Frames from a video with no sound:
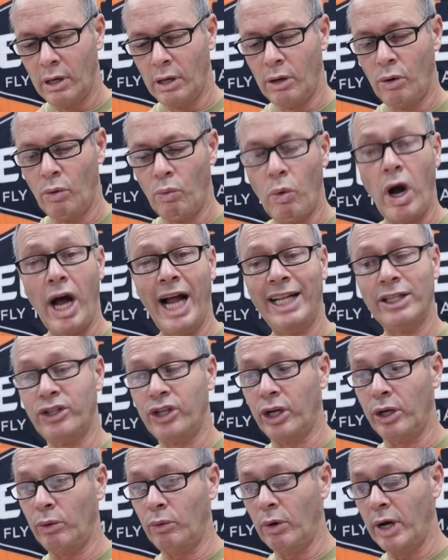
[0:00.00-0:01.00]
What I'll
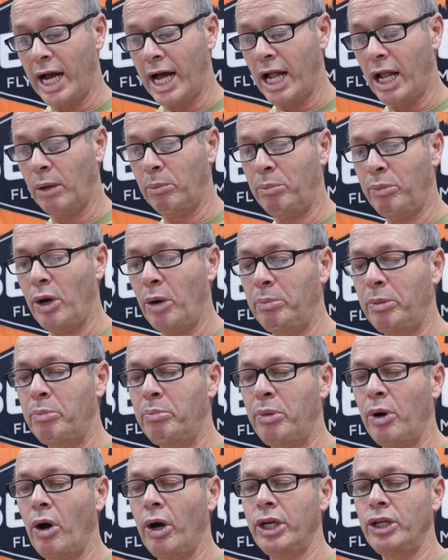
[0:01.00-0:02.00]
do, I'll pop a
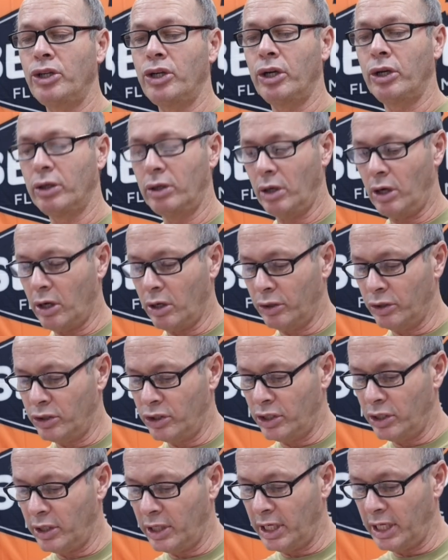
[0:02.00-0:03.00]
point
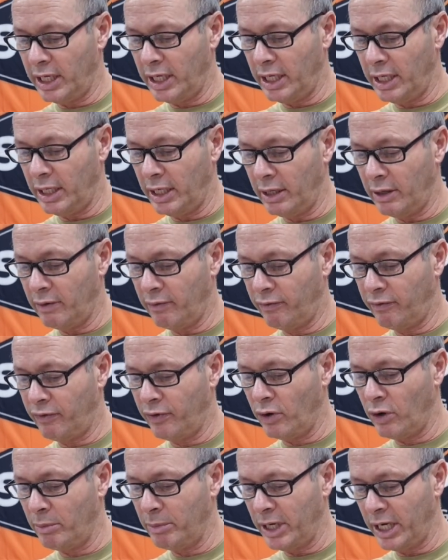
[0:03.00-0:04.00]
onto the
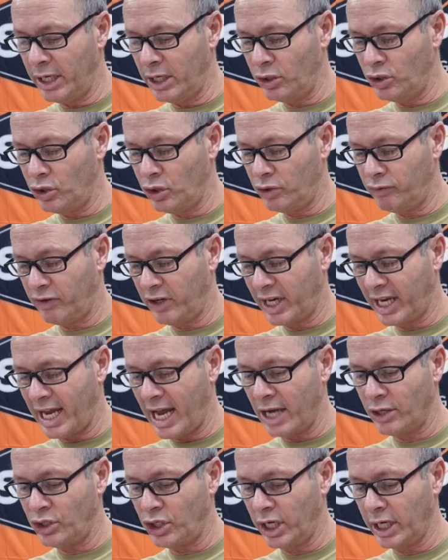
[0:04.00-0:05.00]
foam here just for
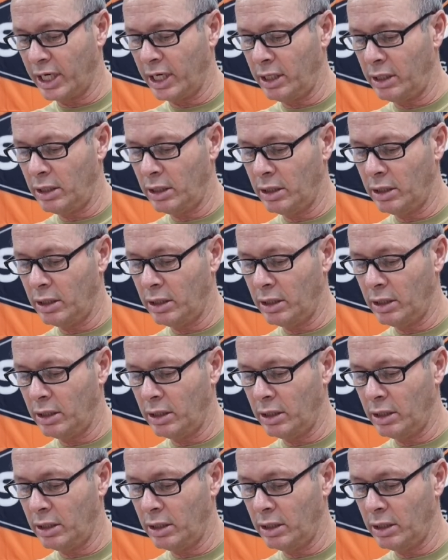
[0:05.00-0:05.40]
catching in.